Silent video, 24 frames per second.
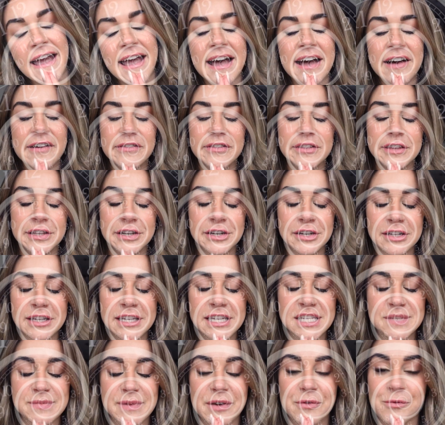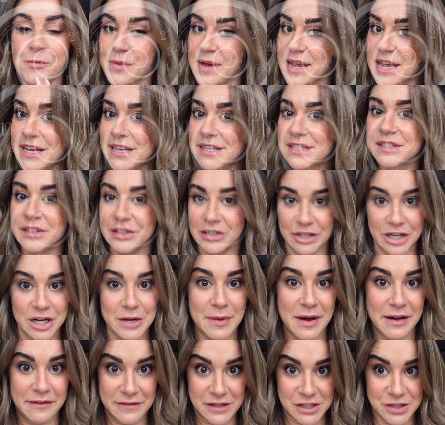have literally spent weeks learning
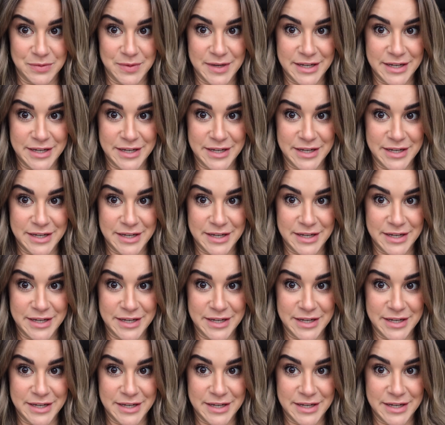about fish